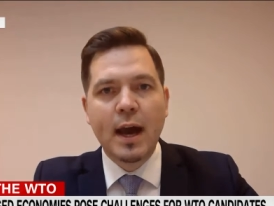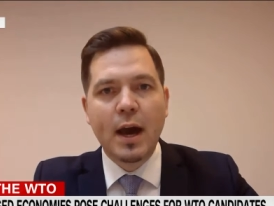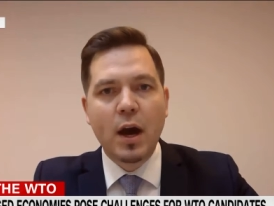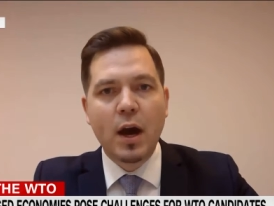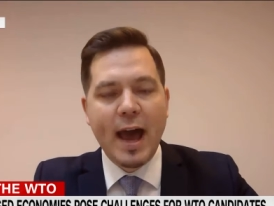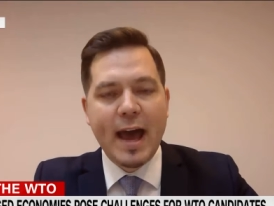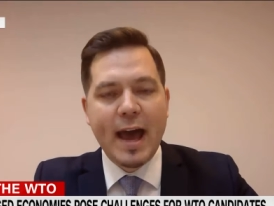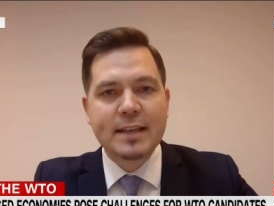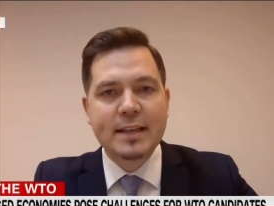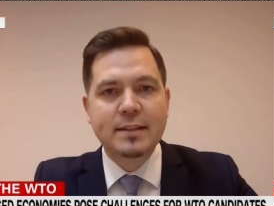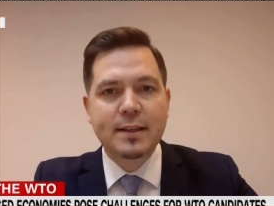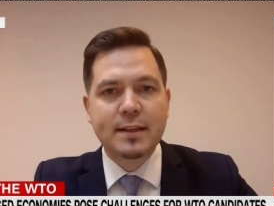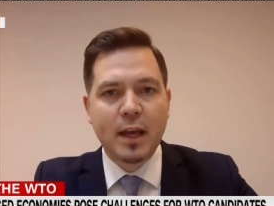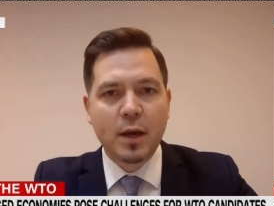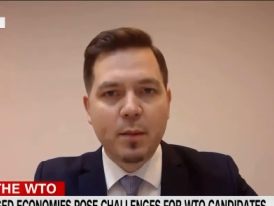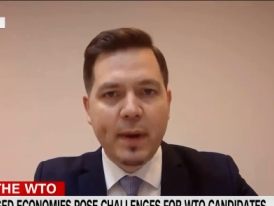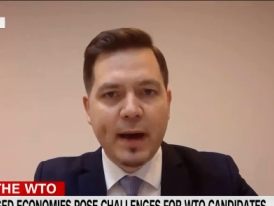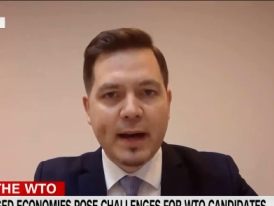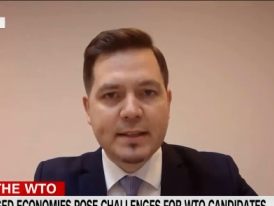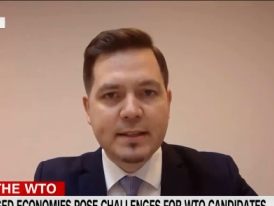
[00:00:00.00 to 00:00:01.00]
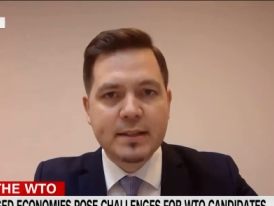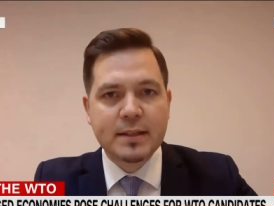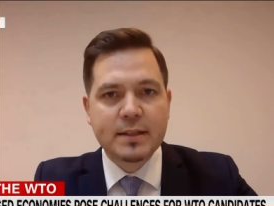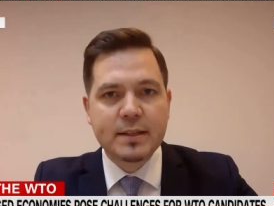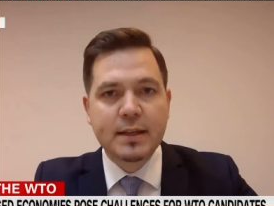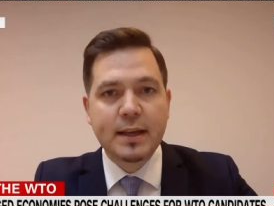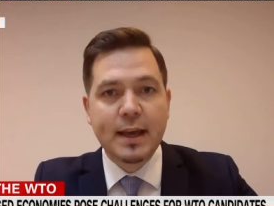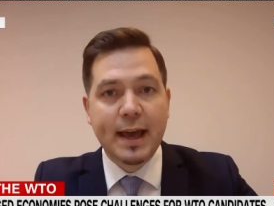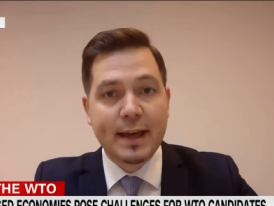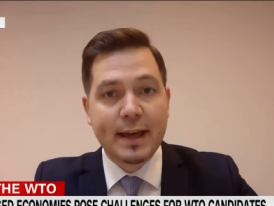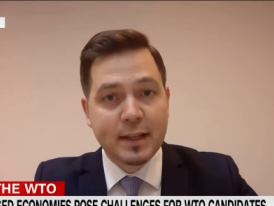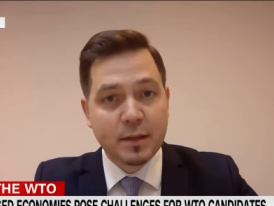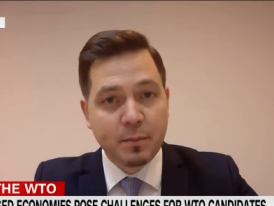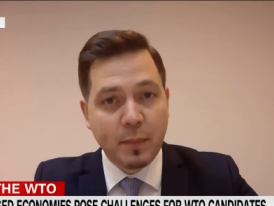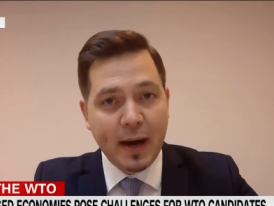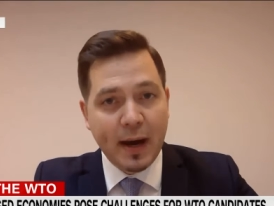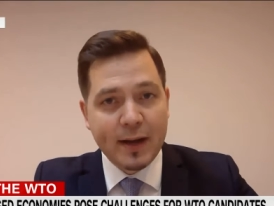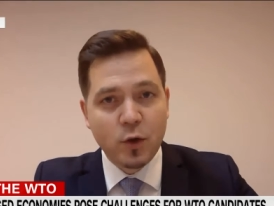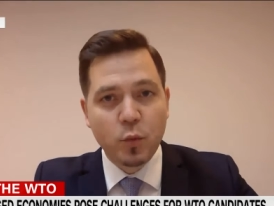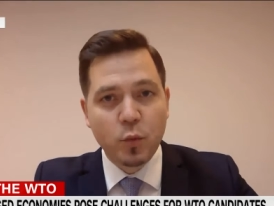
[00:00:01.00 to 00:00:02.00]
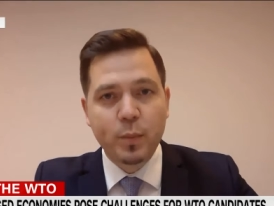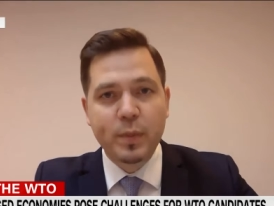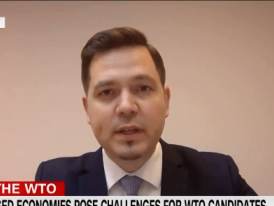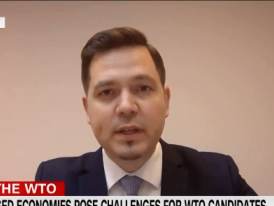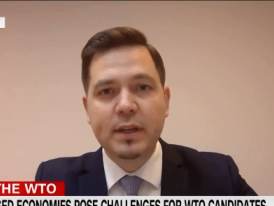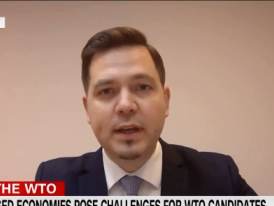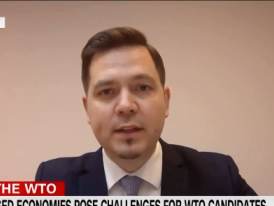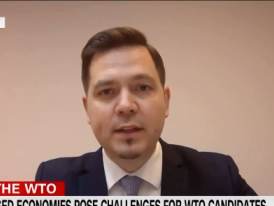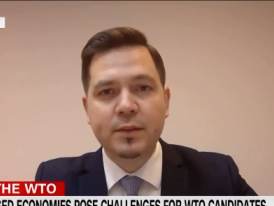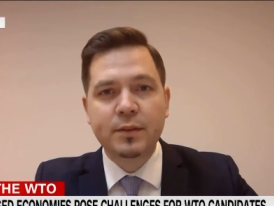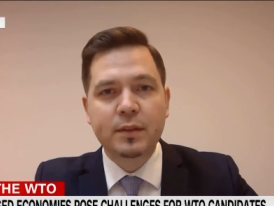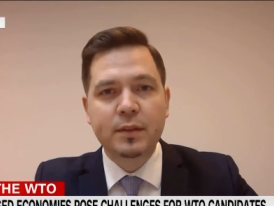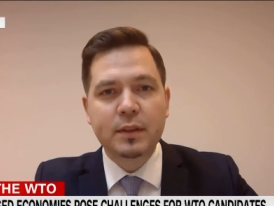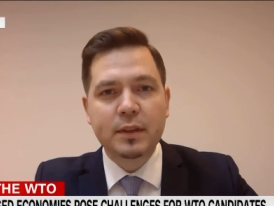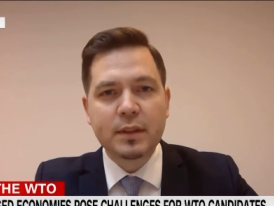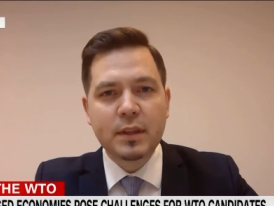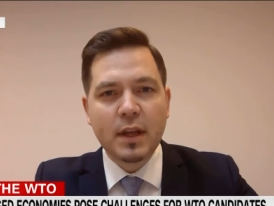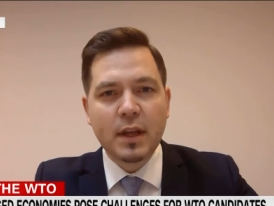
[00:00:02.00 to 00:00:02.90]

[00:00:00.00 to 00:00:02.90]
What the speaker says: has the capacity, and in my opinion,